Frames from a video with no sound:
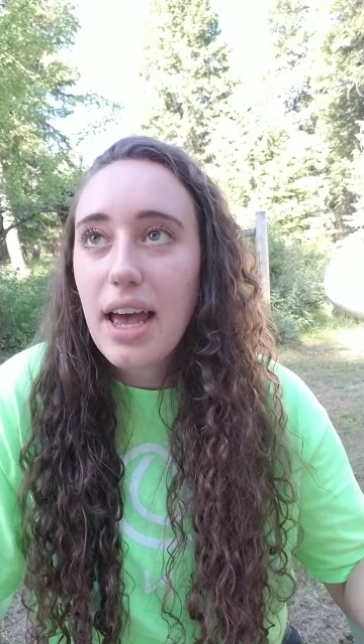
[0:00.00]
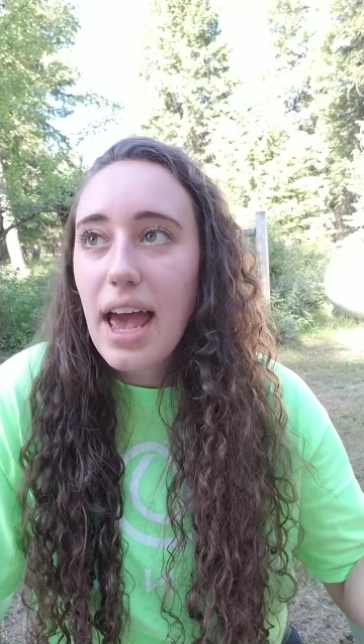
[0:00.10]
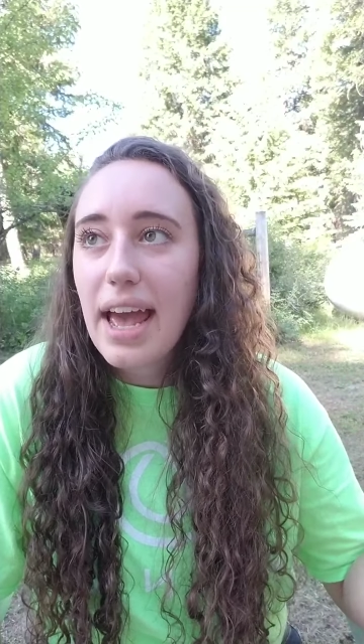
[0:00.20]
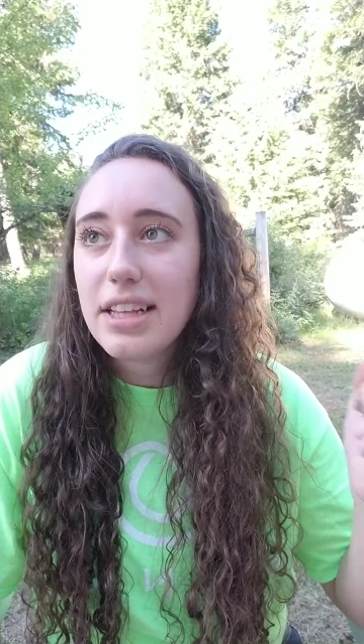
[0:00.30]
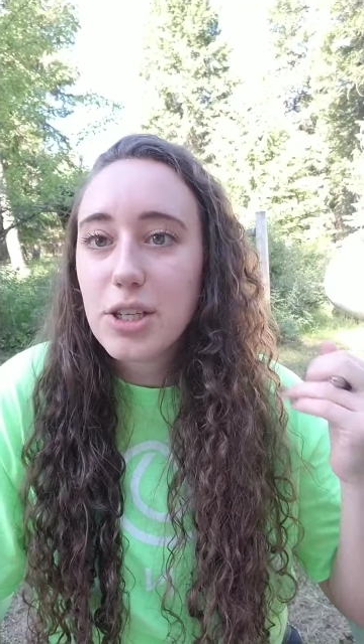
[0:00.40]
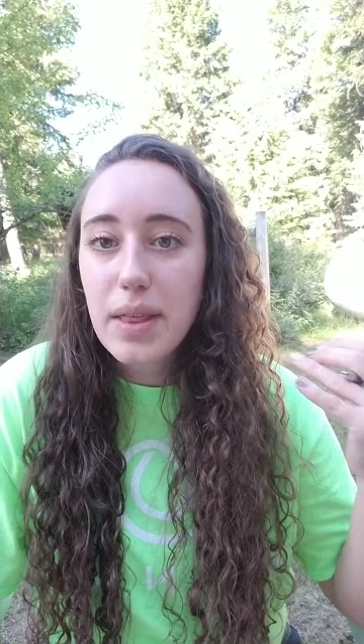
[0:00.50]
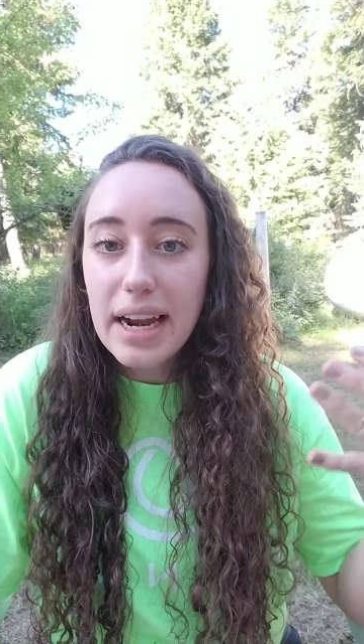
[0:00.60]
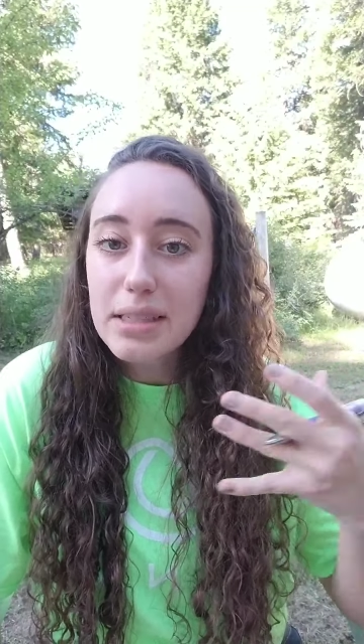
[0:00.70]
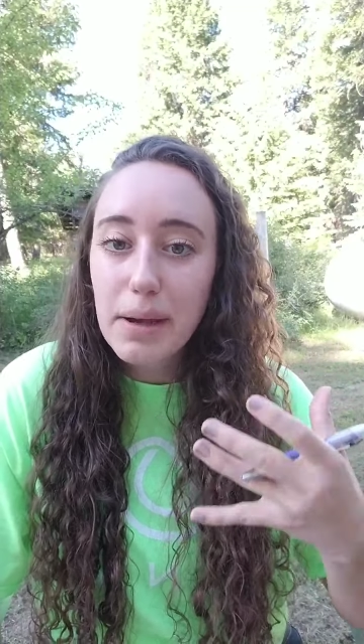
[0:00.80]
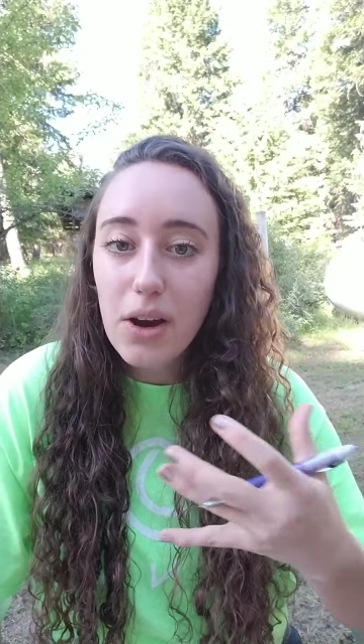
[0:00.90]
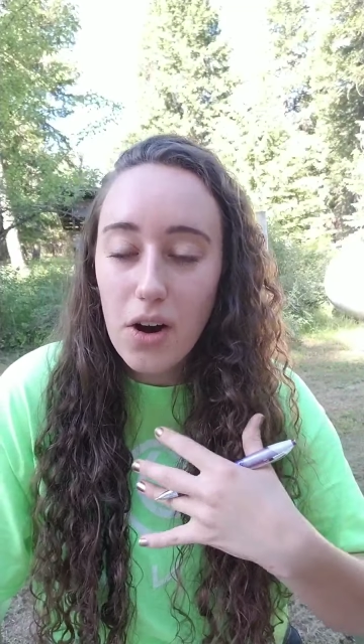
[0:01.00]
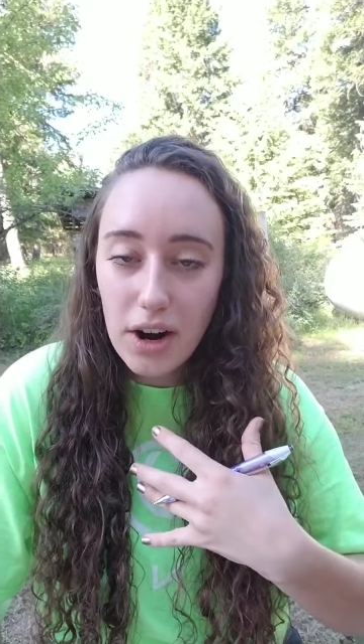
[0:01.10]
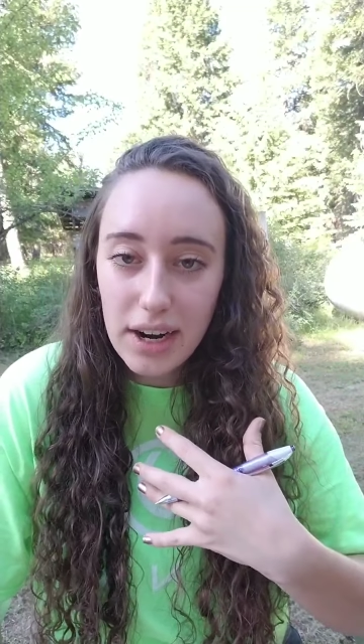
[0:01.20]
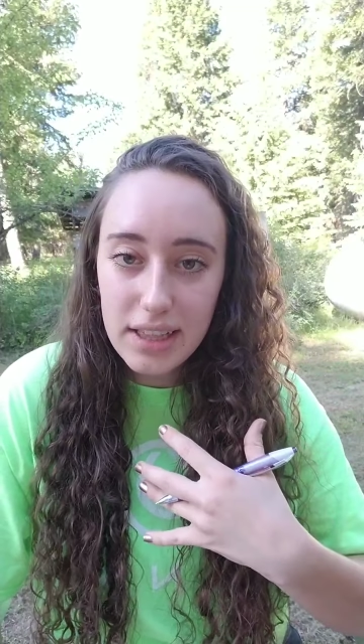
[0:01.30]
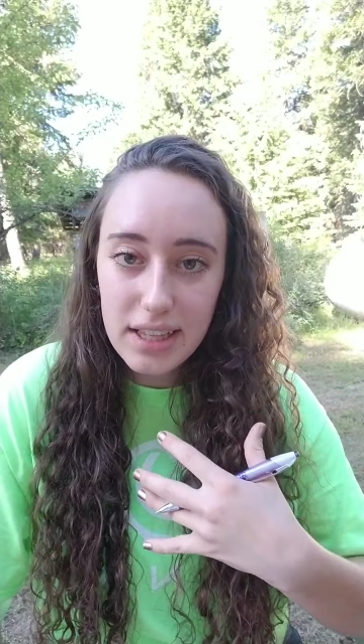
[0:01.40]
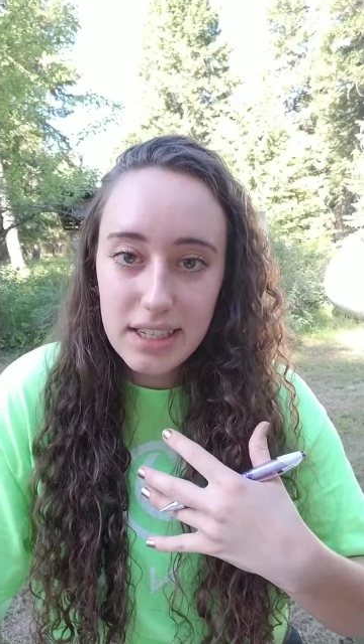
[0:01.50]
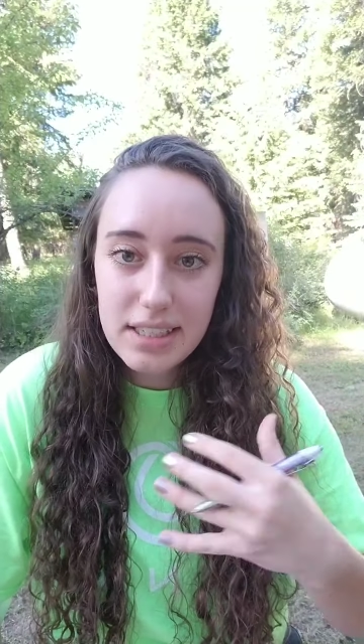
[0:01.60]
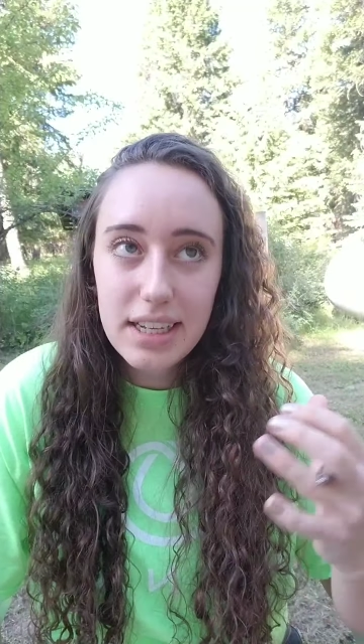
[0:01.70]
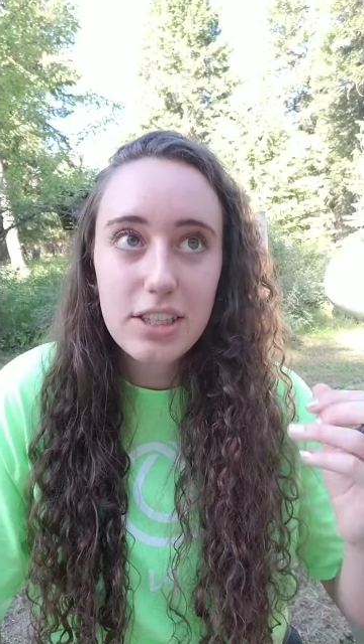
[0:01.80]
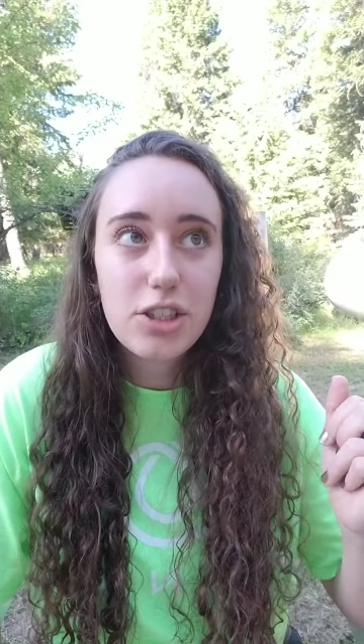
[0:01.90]
And so that is my heart in this,
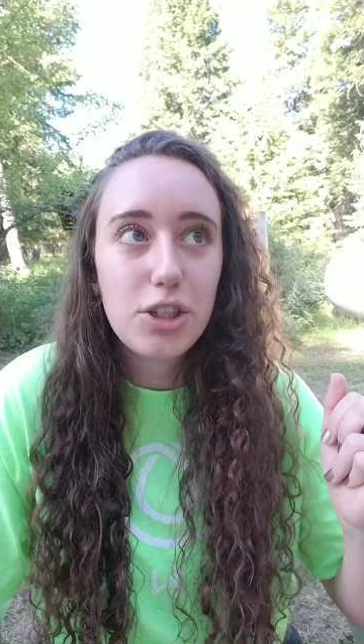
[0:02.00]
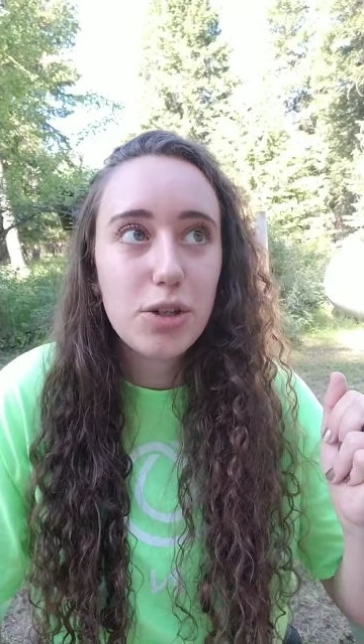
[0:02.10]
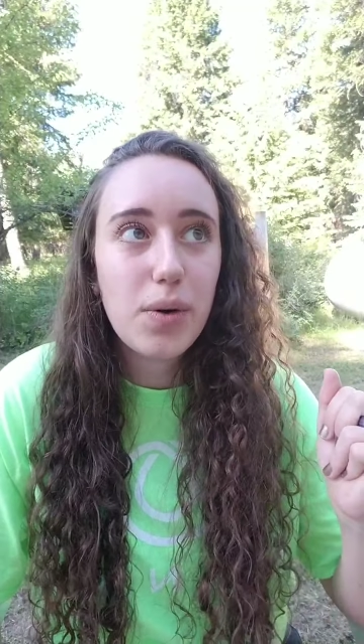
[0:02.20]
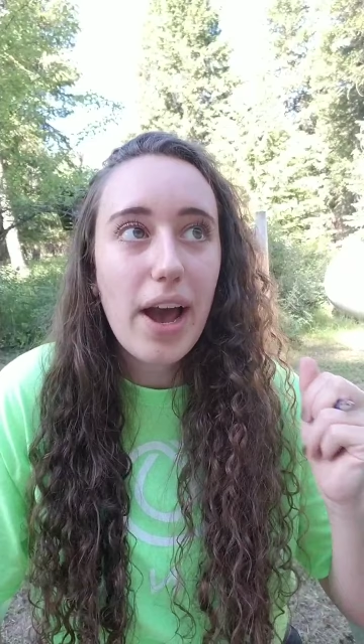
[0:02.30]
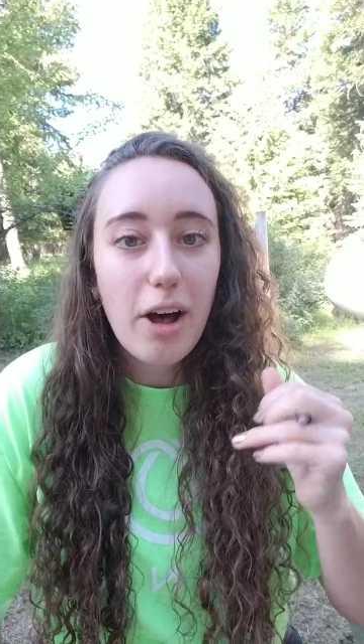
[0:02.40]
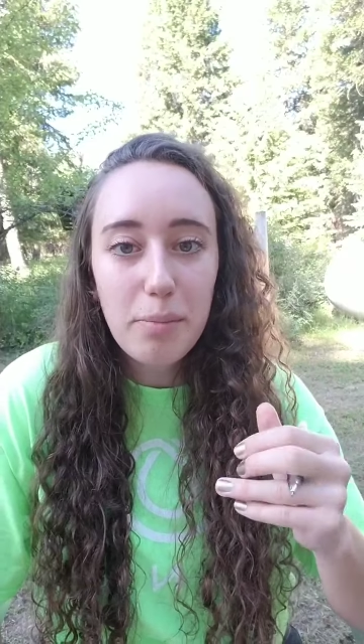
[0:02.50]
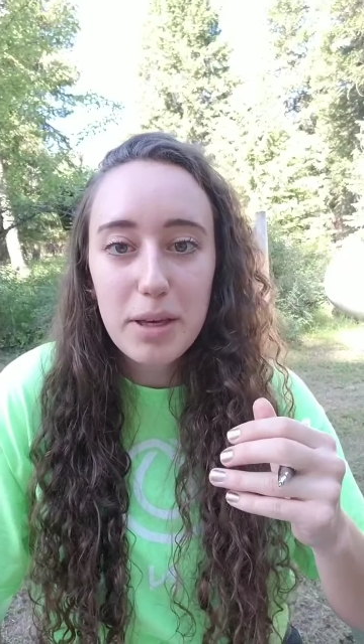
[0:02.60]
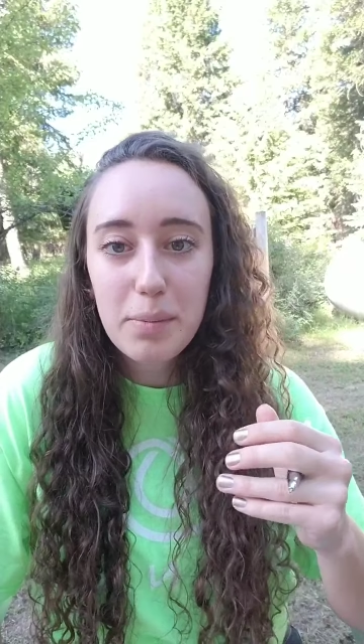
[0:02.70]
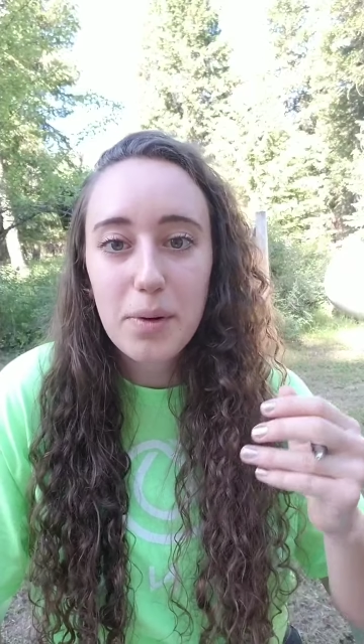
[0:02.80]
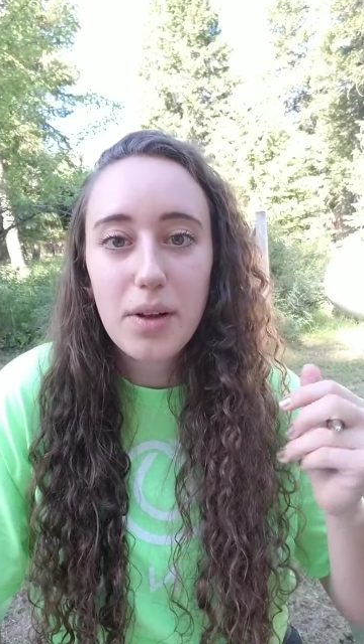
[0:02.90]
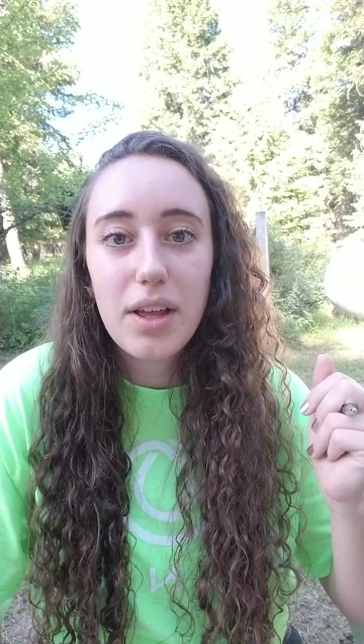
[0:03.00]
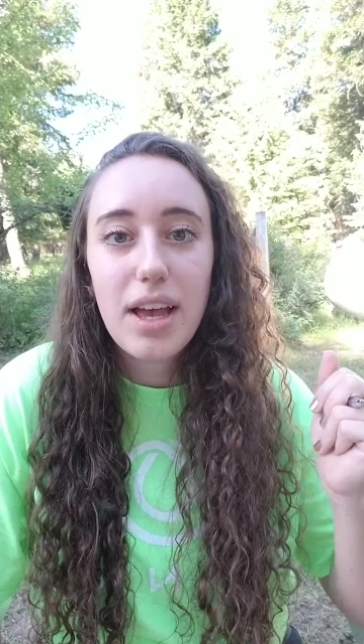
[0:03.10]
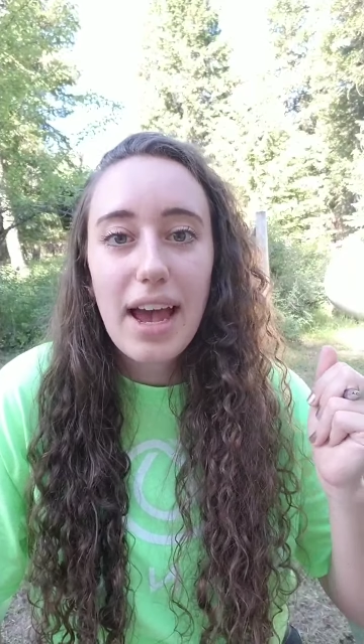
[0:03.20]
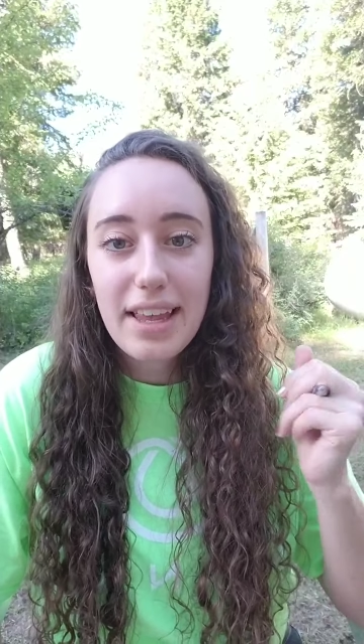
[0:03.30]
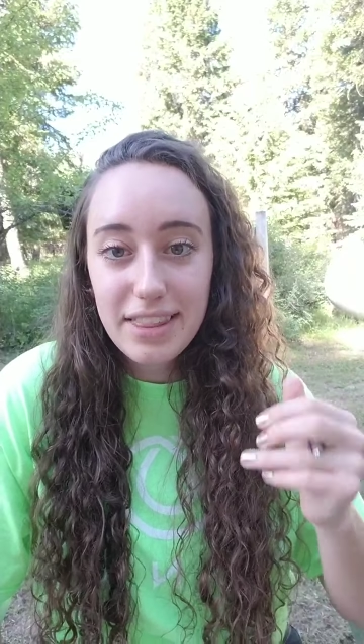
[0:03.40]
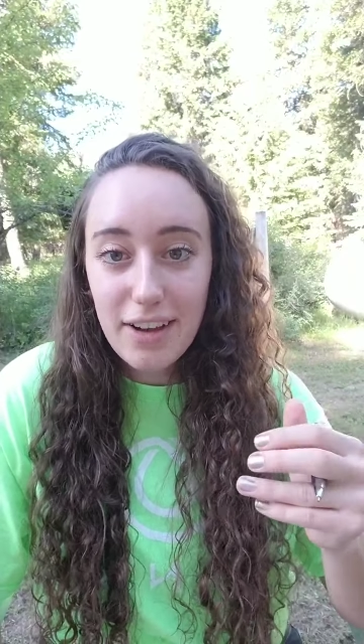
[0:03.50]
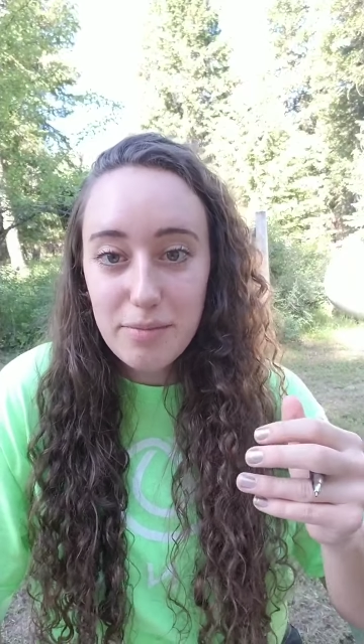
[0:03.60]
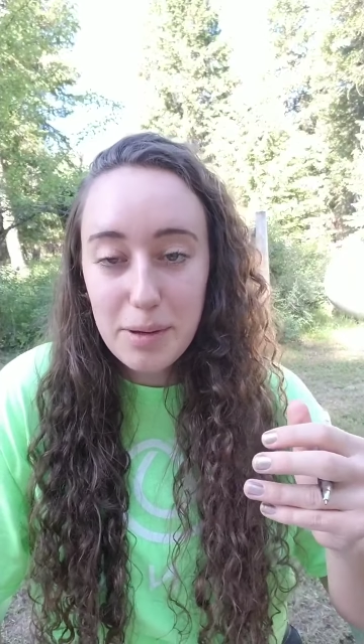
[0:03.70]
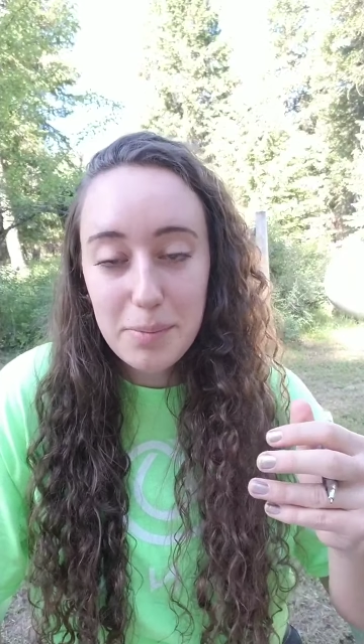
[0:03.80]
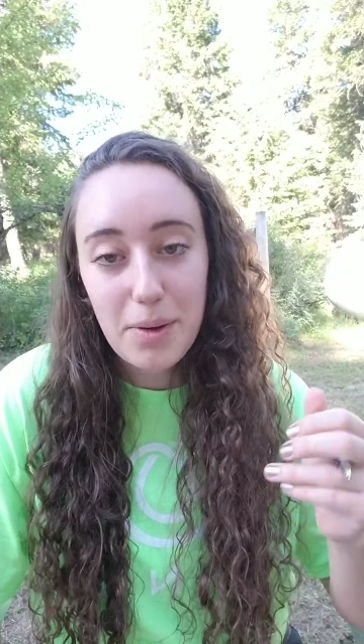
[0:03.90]
is to help people and love
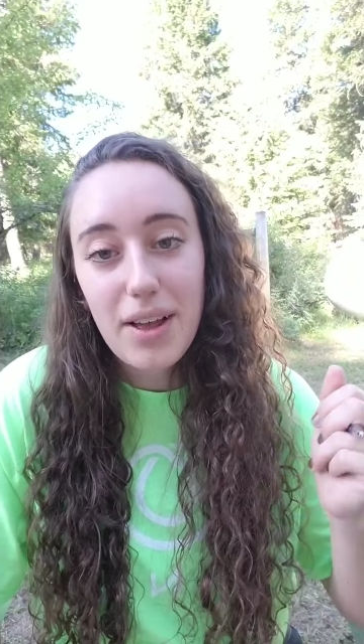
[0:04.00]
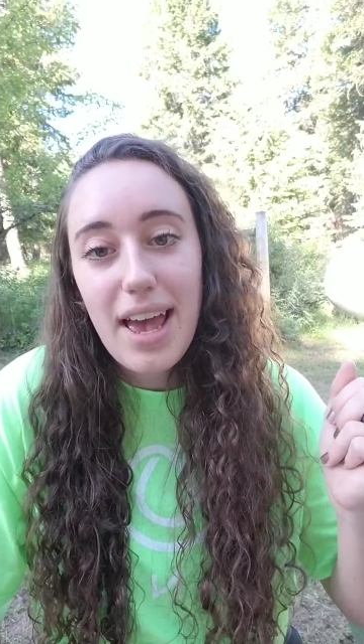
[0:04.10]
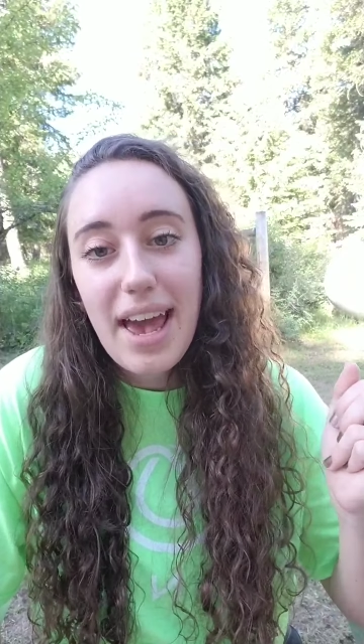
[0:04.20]
people.